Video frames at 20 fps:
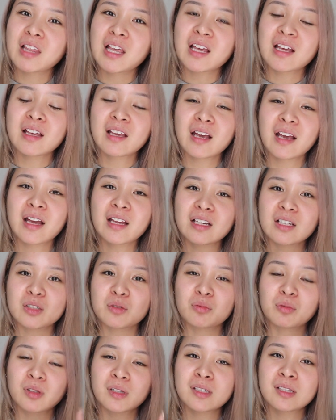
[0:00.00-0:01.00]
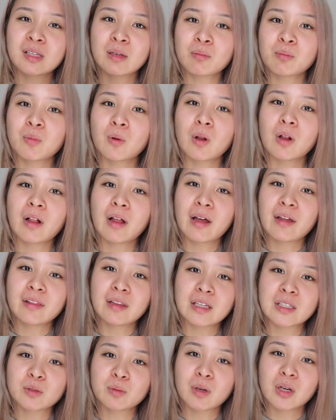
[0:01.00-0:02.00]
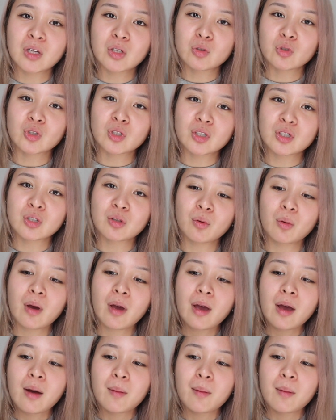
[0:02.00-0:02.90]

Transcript: thing, and it's really simple, and that's what I usually do.